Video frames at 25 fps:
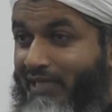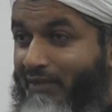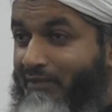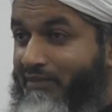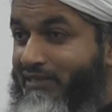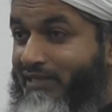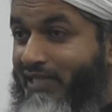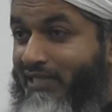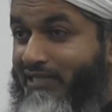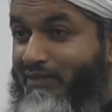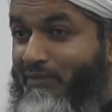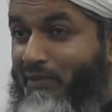His
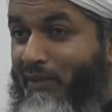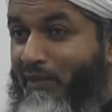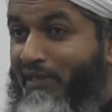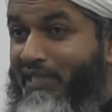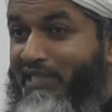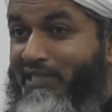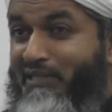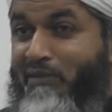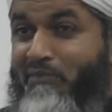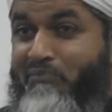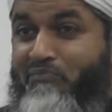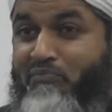name is Justin
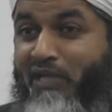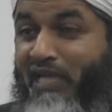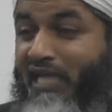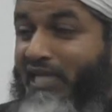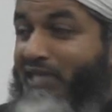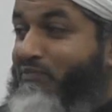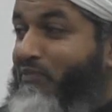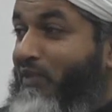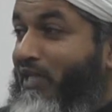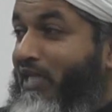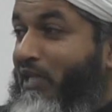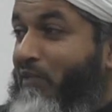Bieber.
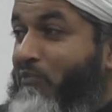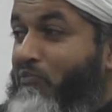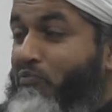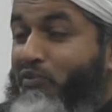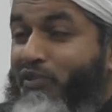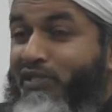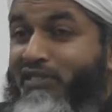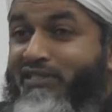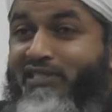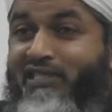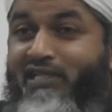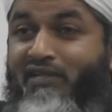He's been
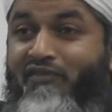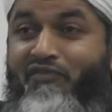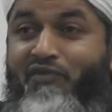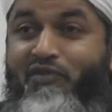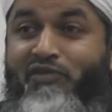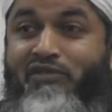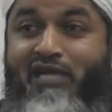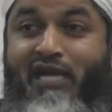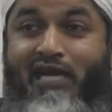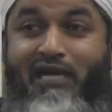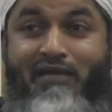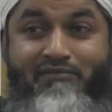in prison a
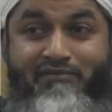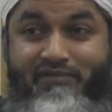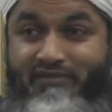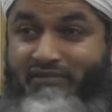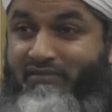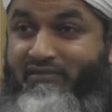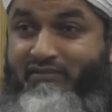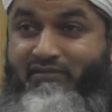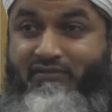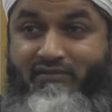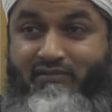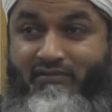few
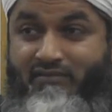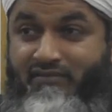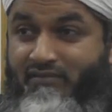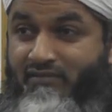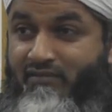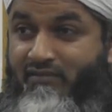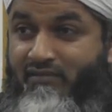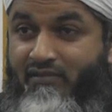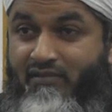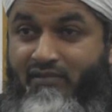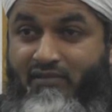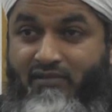times.
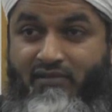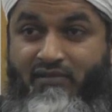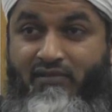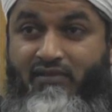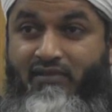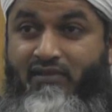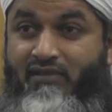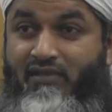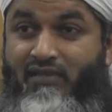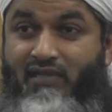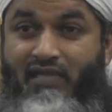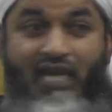
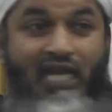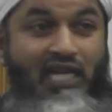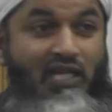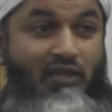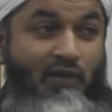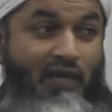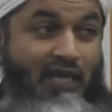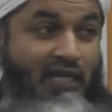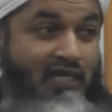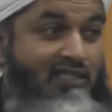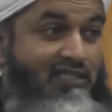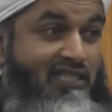
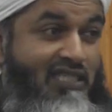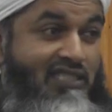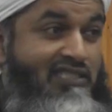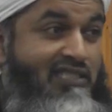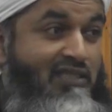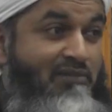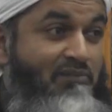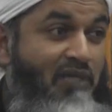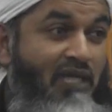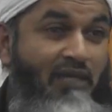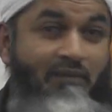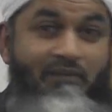Anyway,
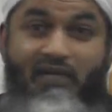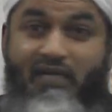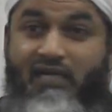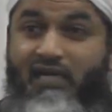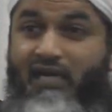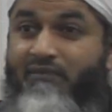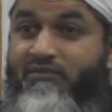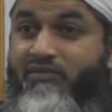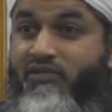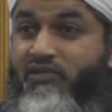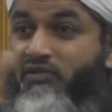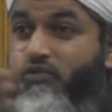Justin
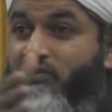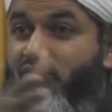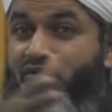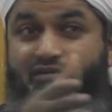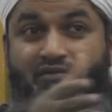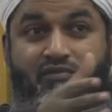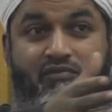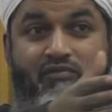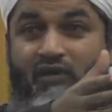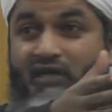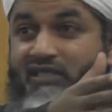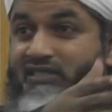Bieber comes
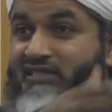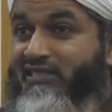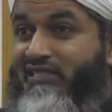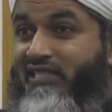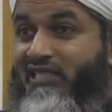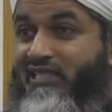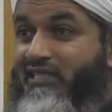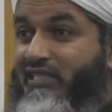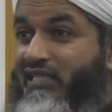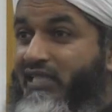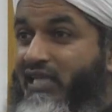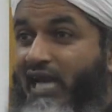to one
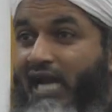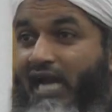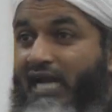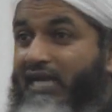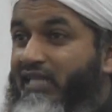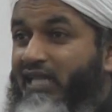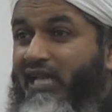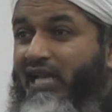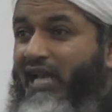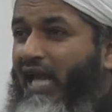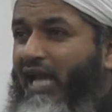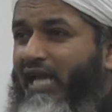city
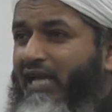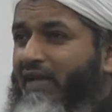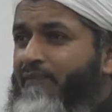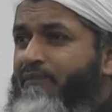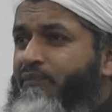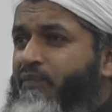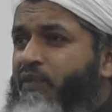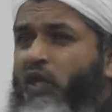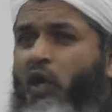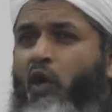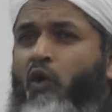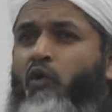and they're like,
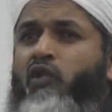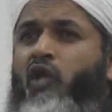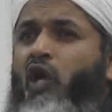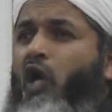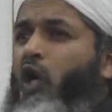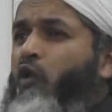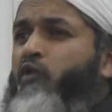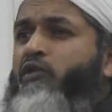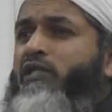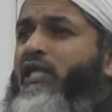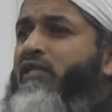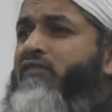all
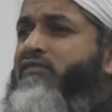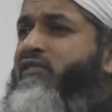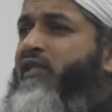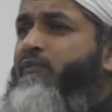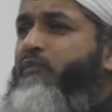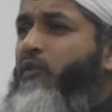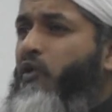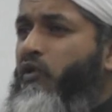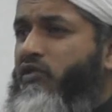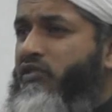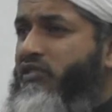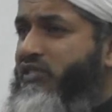the hotels
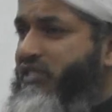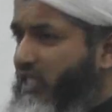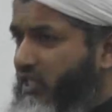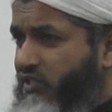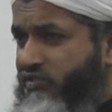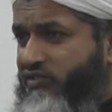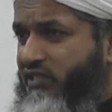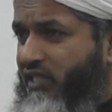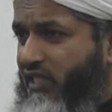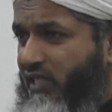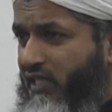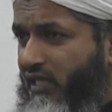are booked.
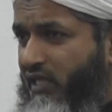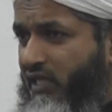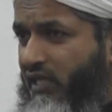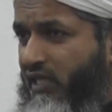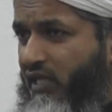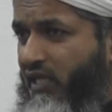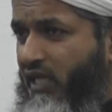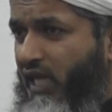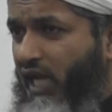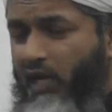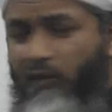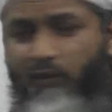Seriously,
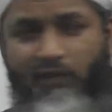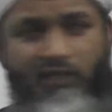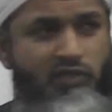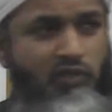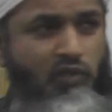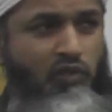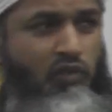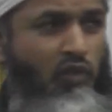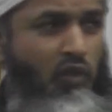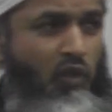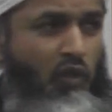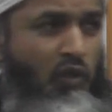I
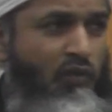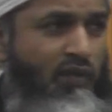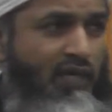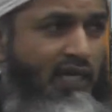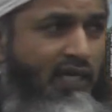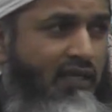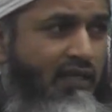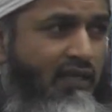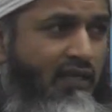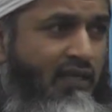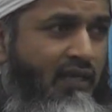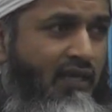went to
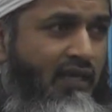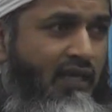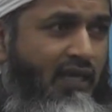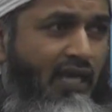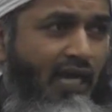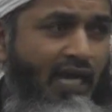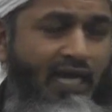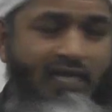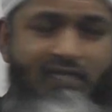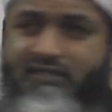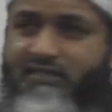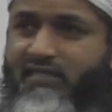Norway
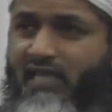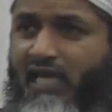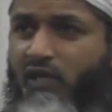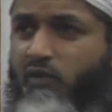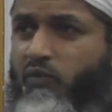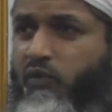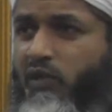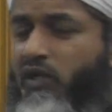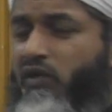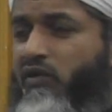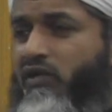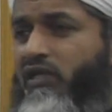and it's
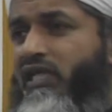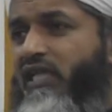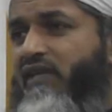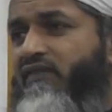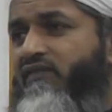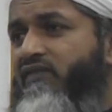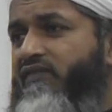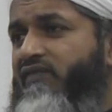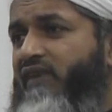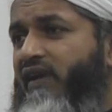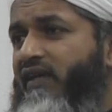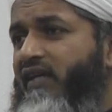like, we
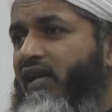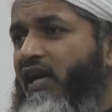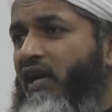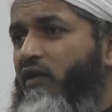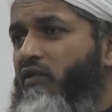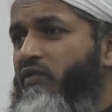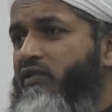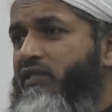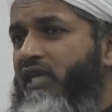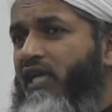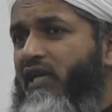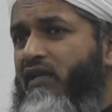couldn't even find a
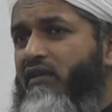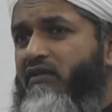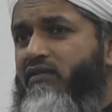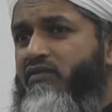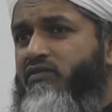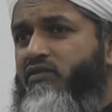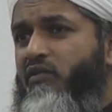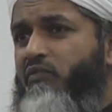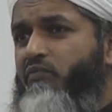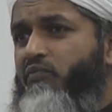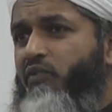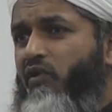
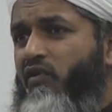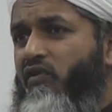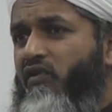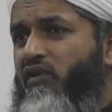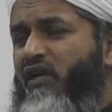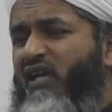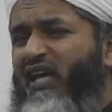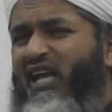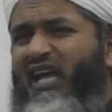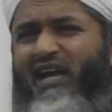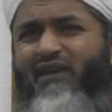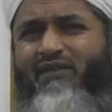hotel to
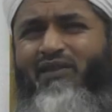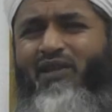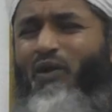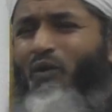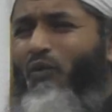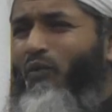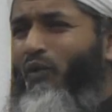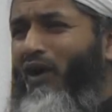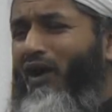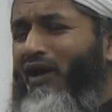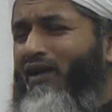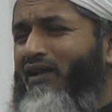book. I
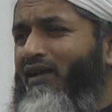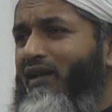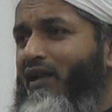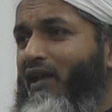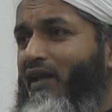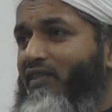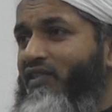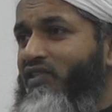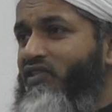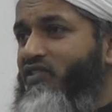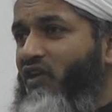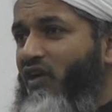think, what on
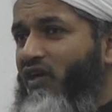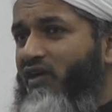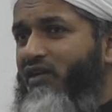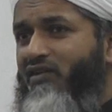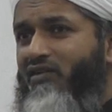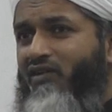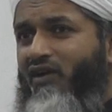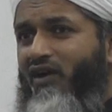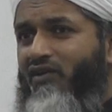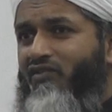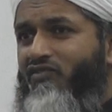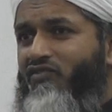earth has
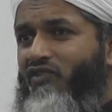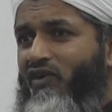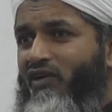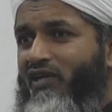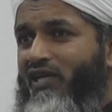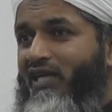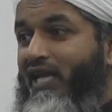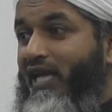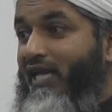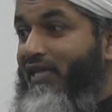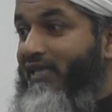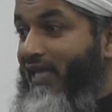gone
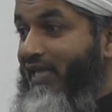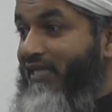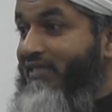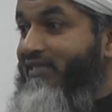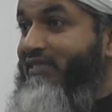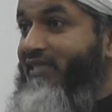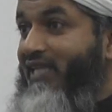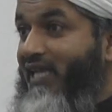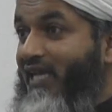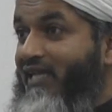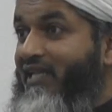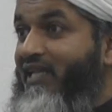wrong here? And
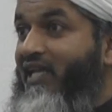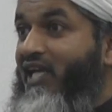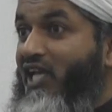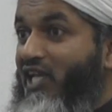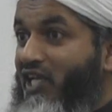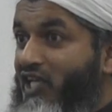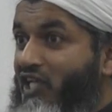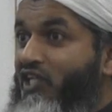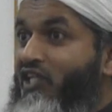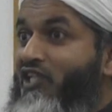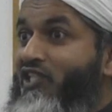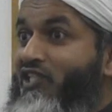they said,
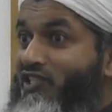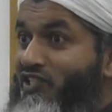